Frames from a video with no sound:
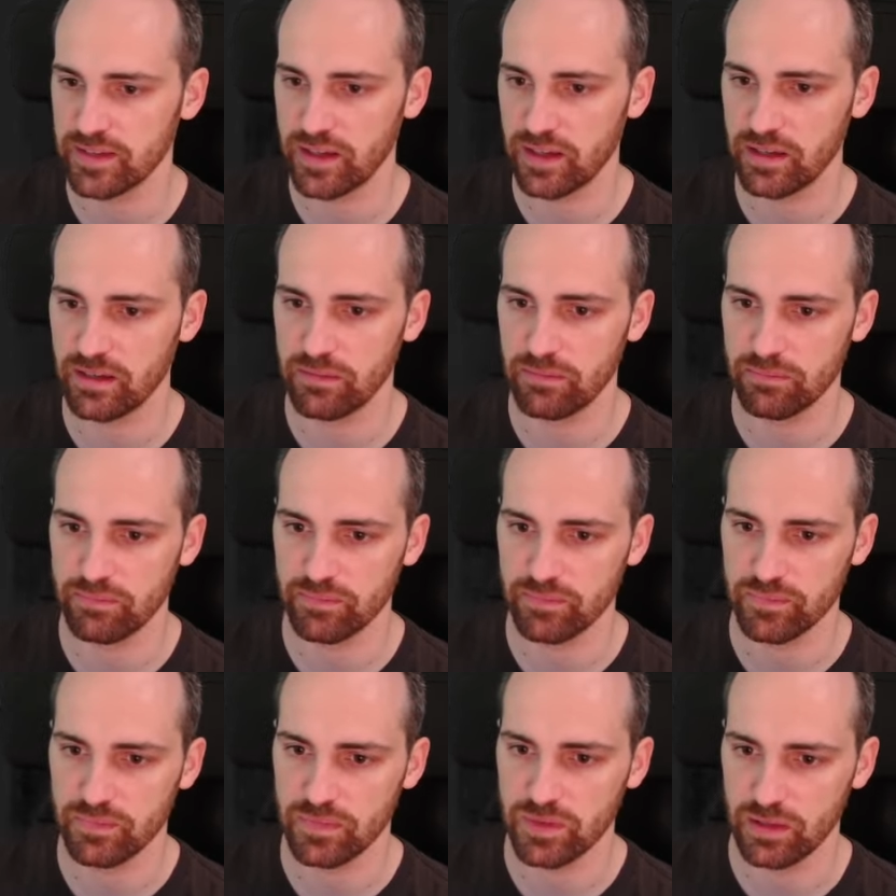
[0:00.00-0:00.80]

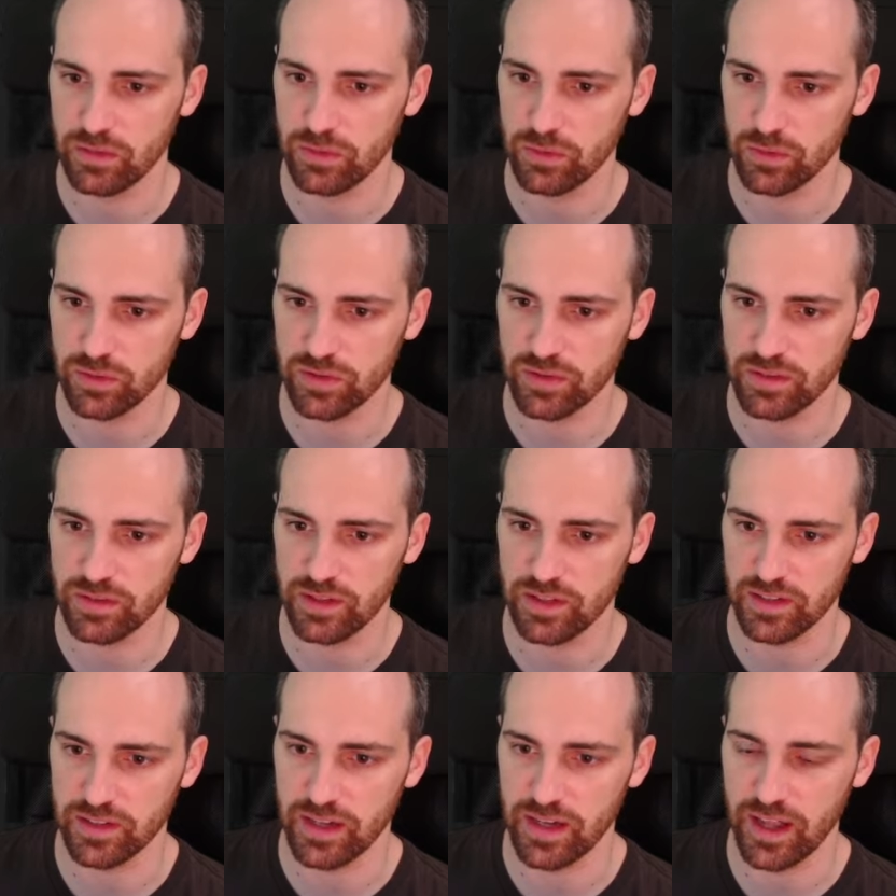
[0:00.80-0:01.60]
and use
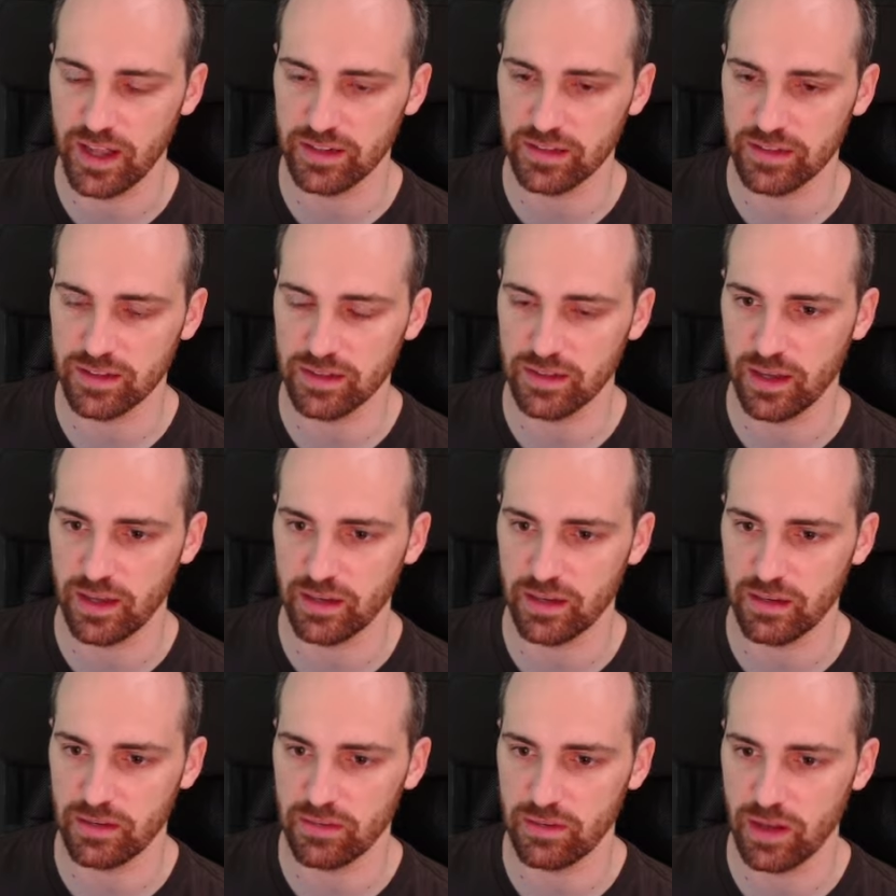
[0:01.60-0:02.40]
this lat
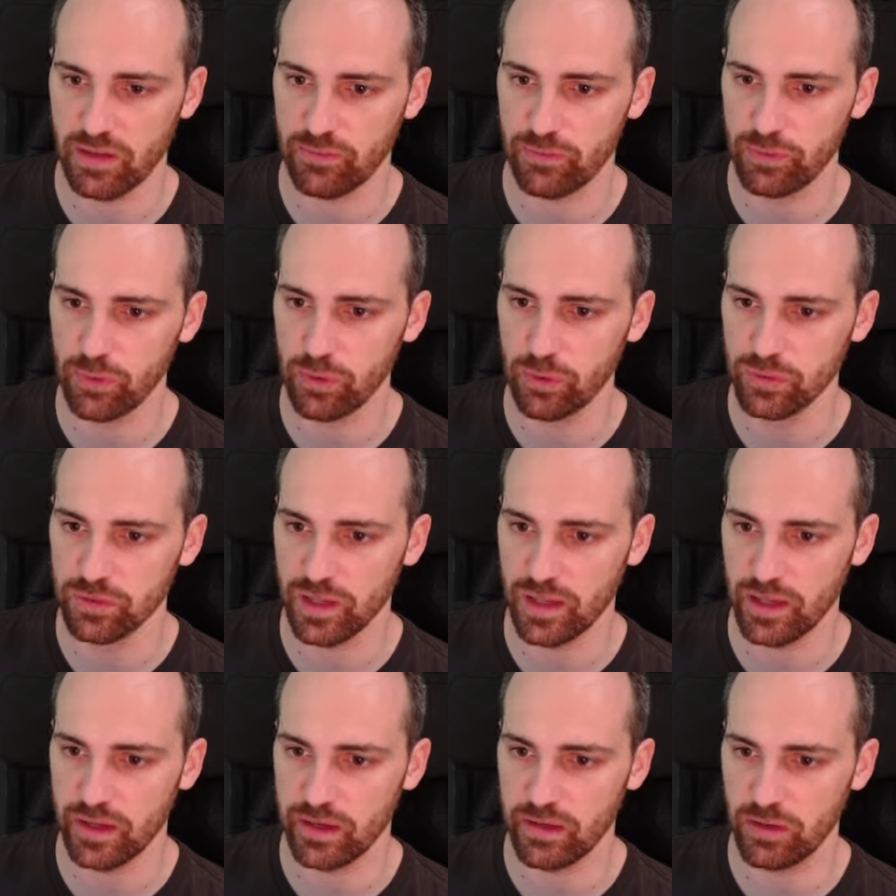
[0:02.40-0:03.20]
and a
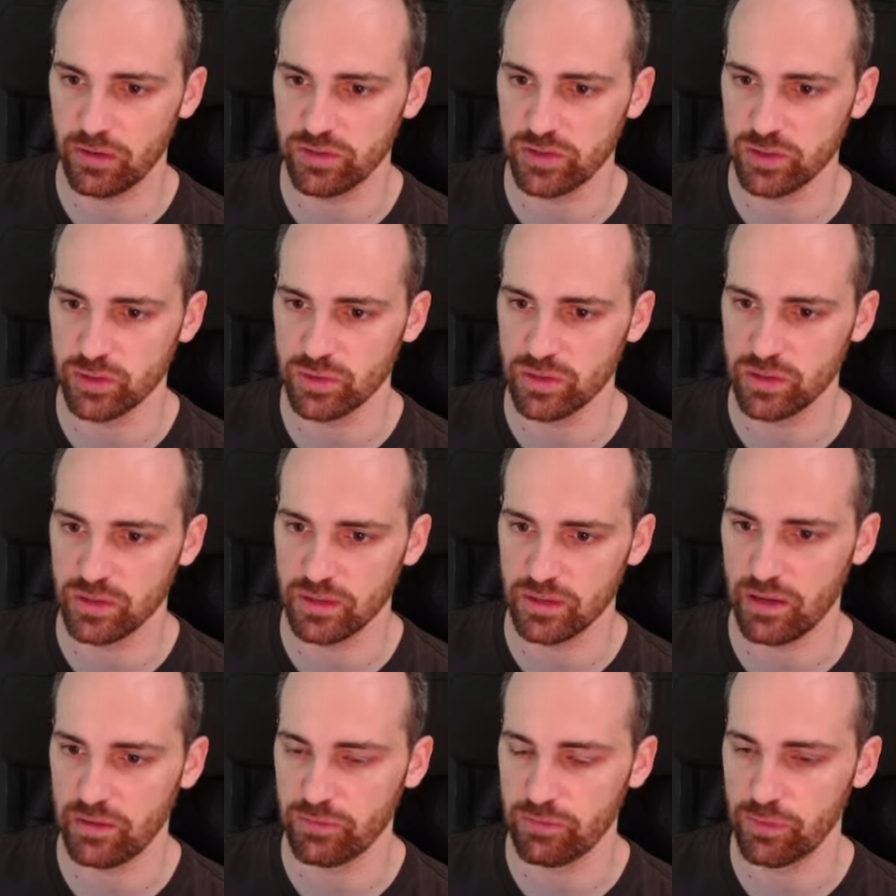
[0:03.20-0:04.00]
float and longitude
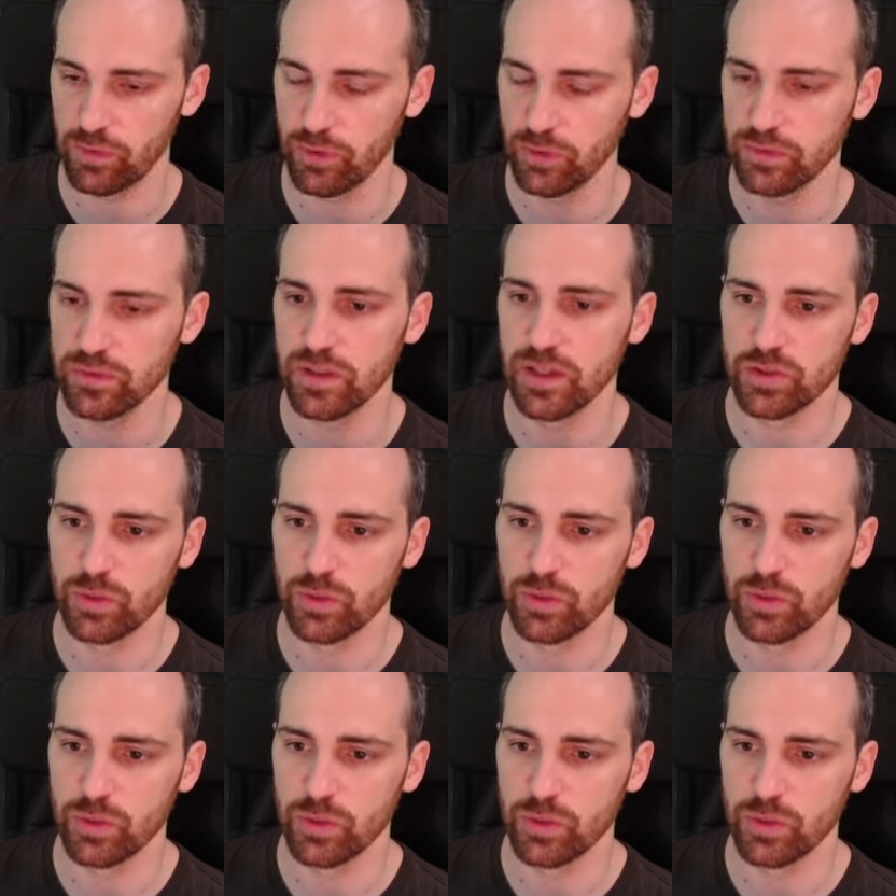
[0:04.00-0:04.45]
and float.